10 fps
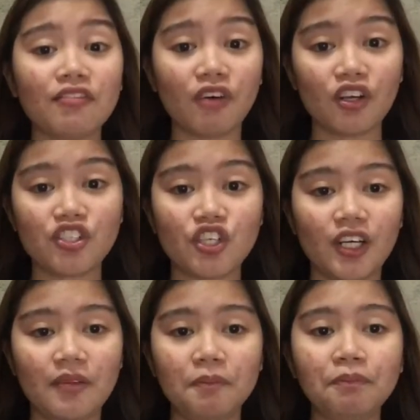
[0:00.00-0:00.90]

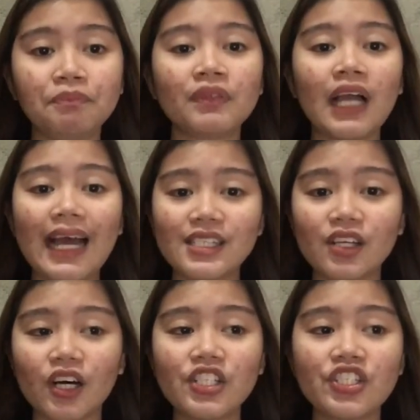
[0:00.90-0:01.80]
functions. As
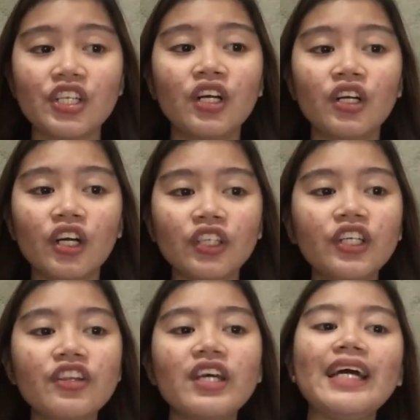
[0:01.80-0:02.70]
such,
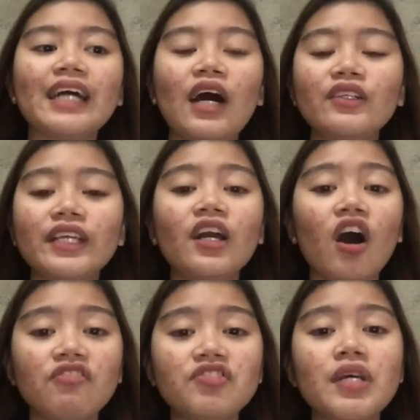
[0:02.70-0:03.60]
rather than accounting
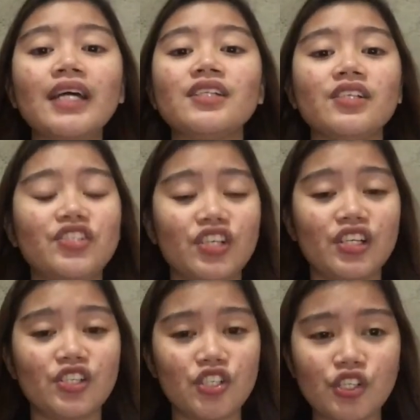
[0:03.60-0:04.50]
objects such
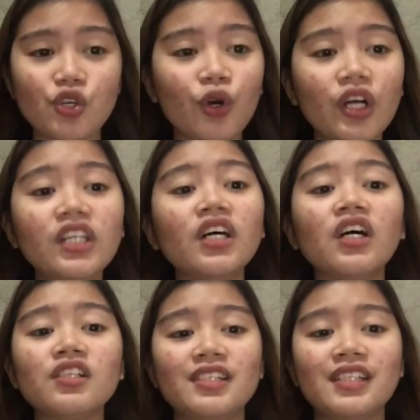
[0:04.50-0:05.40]
as the
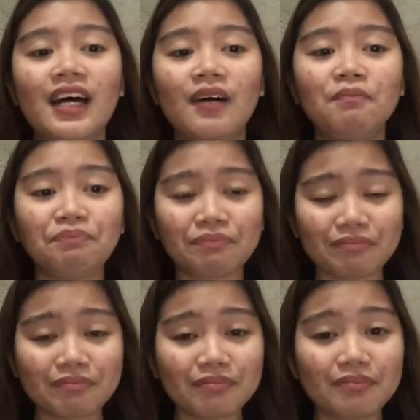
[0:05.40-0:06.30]
journals, the
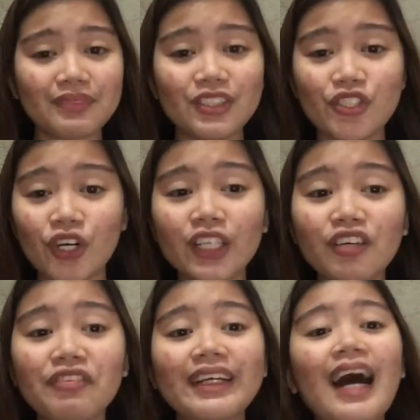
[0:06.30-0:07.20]
chart
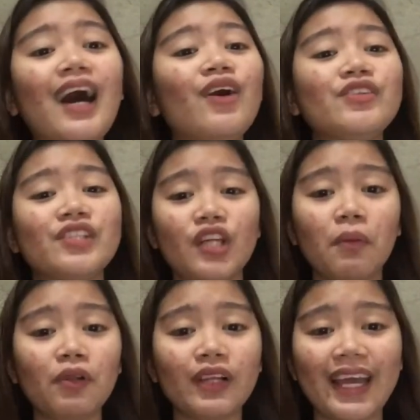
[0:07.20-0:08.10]
of accounts, the
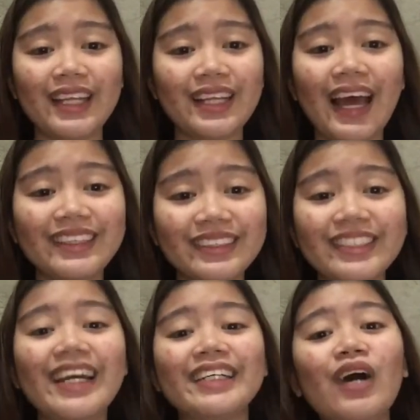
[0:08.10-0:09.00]
double
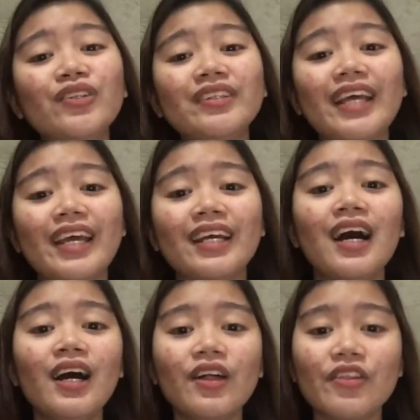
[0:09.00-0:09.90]
entry accounting,
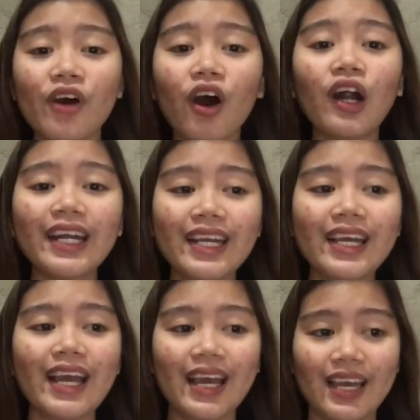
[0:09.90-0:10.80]
the
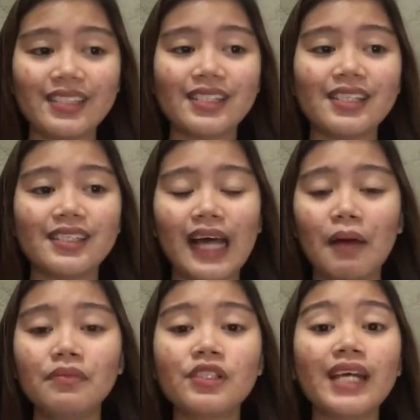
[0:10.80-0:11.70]
REA
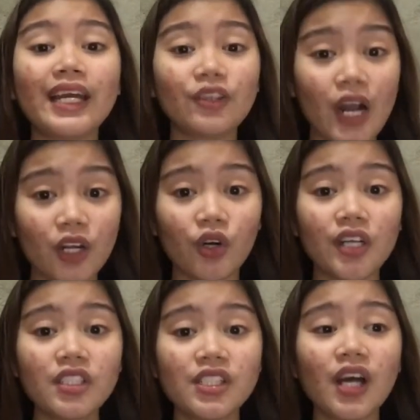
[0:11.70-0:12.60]
systems and
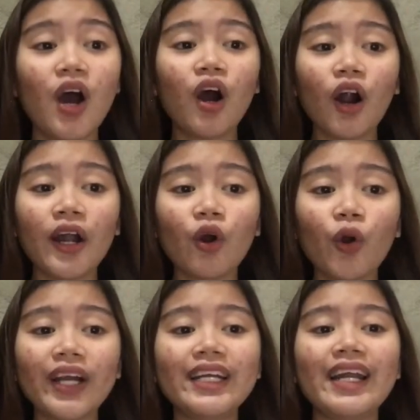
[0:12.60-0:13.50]
records are
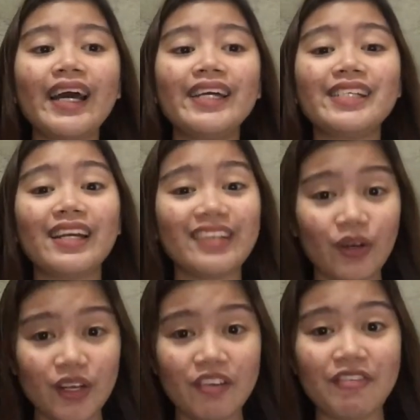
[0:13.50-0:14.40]
organized
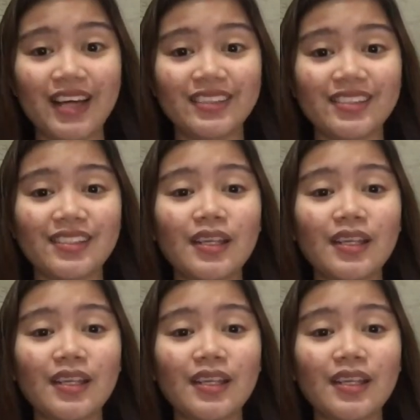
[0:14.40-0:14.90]
around events.